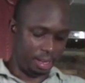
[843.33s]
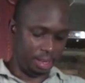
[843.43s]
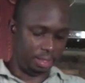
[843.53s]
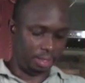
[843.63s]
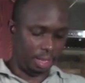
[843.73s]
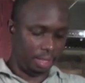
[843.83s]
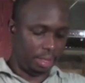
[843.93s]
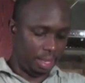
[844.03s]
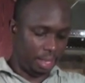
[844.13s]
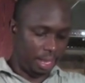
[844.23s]
salt
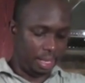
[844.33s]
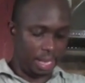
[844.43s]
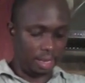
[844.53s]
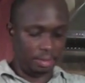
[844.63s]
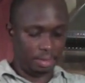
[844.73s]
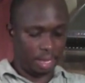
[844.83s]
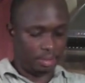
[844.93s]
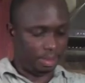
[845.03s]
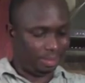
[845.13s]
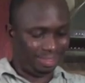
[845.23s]
thing. I can do that,
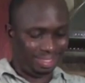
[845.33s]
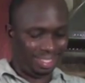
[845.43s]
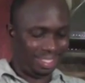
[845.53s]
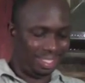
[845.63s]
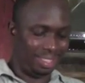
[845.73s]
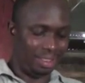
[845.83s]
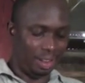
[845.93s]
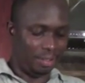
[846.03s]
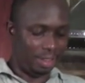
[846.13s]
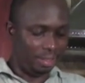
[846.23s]
but not
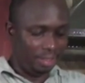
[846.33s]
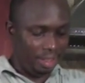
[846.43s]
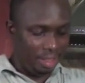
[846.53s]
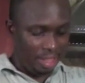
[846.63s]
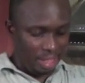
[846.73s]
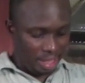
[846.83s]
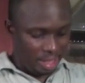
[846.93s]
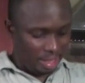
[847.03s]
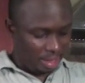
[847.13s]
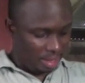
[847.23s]
that right.
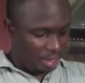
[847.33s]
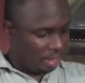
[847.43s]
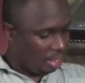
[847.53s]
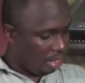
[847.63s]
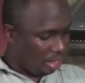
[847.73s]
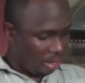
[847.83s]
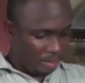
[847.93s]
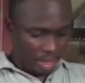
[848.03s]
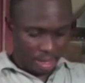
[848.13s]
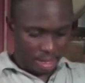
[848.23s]

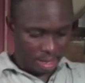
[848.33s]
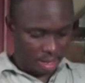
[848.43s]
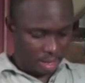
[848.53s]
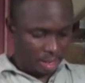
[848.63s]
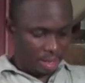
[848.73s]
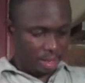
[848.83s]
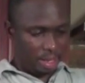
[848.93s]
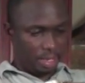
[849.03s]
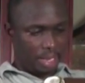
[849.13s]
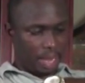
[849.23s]
Gonna
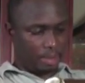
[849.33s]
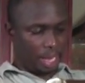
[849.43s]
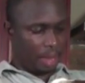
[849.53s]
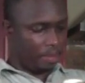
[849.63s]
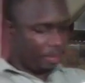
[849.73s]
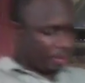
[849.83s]
tap, tap.